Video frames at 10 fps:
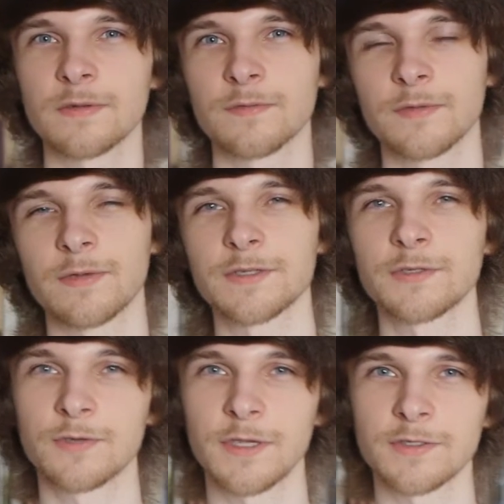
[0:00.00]
of the
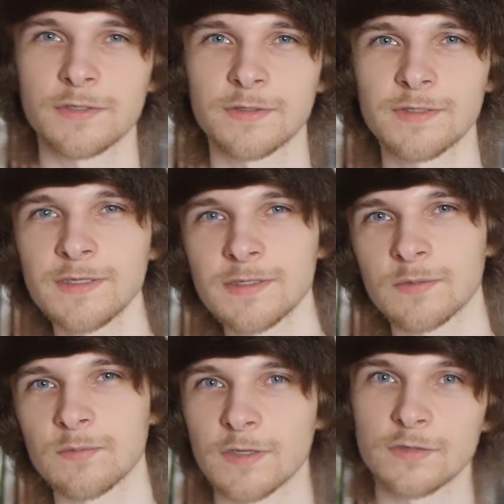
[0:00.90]
Russian education
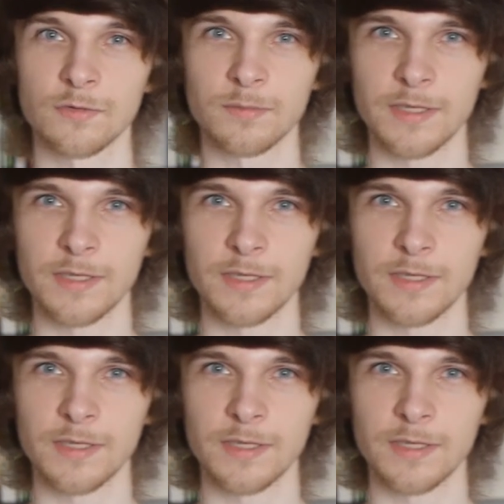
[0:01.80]
system that took